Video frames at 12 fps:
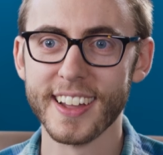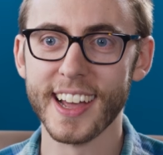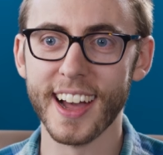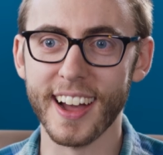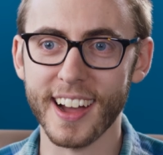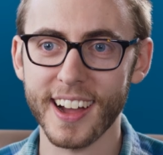
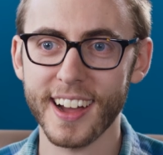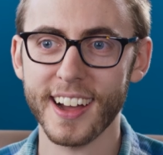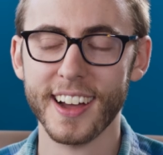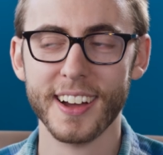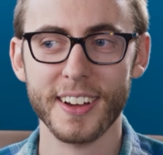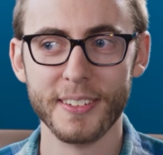Yeah.
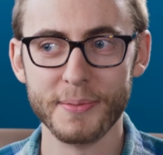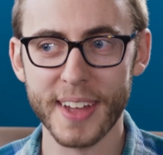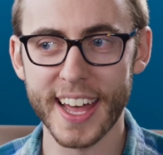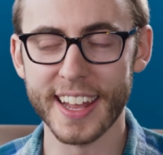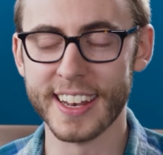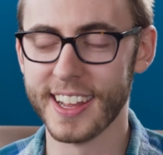
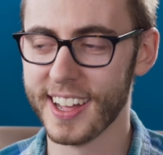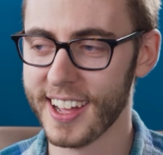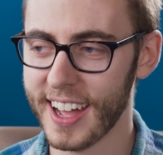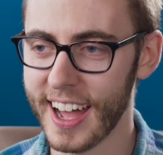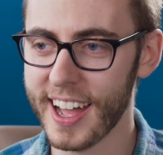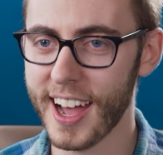Man,
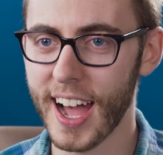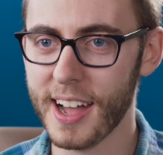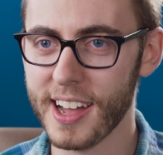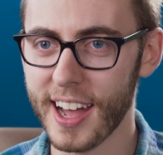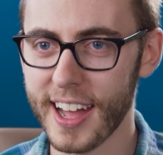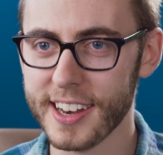
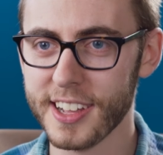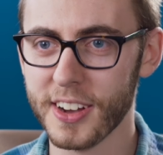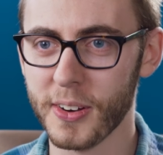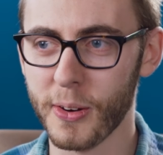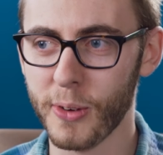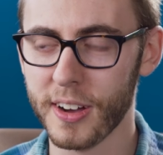I
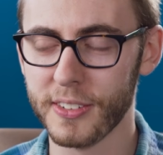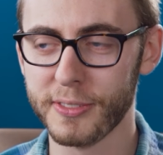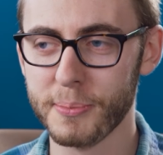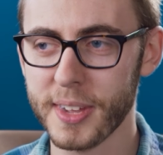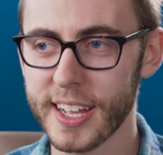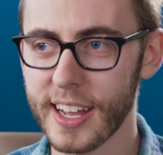know. Well,
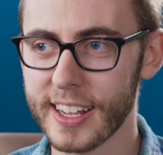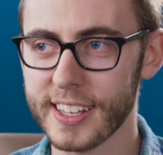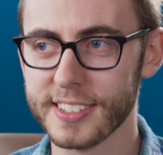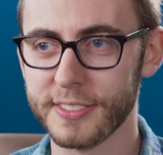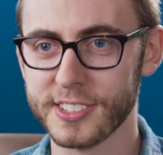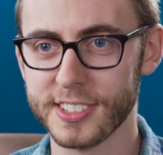for me, I
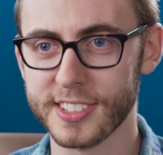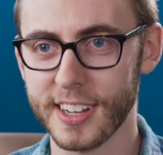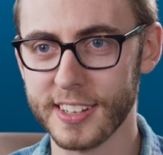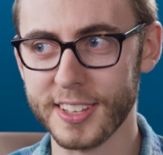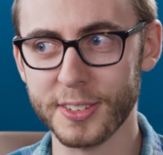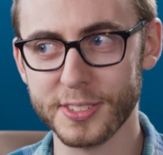guess I've just
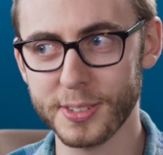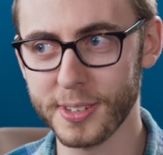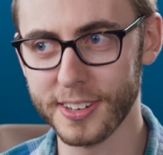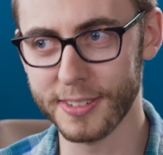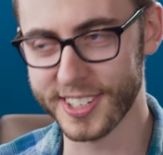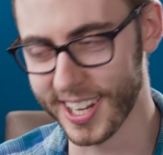gotten used to it over